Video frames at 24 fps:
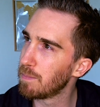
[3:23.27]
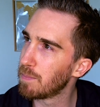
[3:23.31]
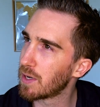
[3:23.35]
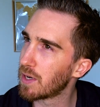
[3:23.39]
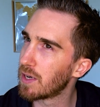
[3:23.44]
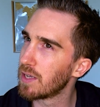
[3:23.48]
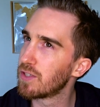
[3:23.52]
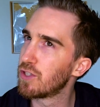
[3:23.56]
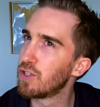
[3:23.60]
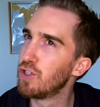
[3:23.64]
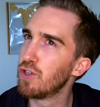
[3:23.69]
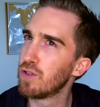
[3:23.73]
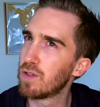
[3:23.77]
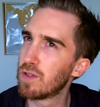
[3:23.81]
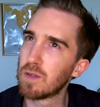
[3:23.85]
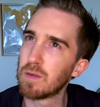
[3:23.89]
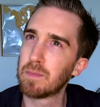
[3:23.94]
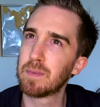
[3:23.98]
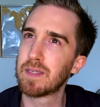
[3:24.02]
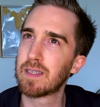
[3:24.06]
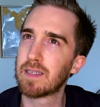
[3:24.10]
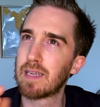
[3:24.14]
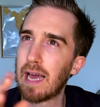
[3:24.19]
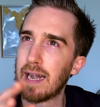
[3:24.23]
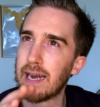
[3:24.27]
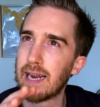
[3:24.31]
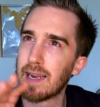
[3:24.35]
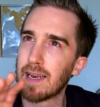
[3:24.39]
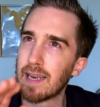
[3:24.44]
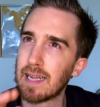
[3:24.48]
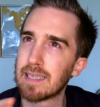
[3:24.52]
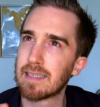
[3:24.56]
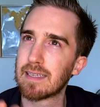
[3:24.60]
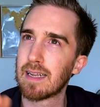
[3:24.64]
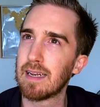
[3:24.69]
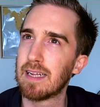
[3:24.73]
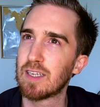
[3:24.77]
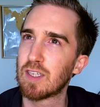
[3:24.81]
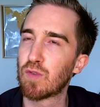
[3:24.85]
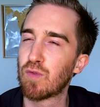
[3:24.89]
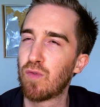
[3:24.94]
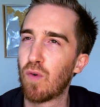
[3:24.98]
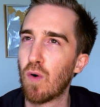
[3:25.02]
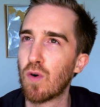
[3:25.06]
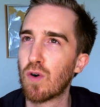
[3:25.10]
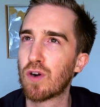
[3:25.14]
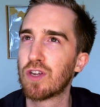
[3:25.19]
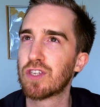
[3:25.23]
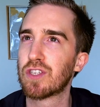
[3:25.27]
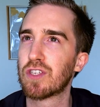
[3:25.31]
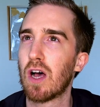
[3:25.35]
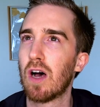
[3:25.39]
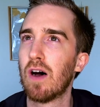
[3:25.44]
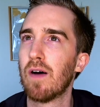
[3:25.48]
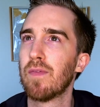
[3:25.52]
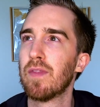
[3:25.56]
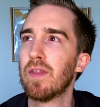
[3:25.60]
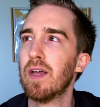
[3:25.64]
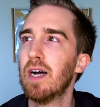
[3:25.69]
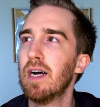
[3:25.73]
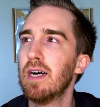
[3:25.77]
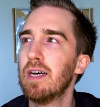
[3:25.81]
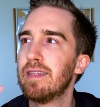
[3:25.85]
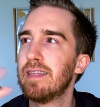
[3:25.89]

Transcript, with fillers: because YouTube is getting less and less focus on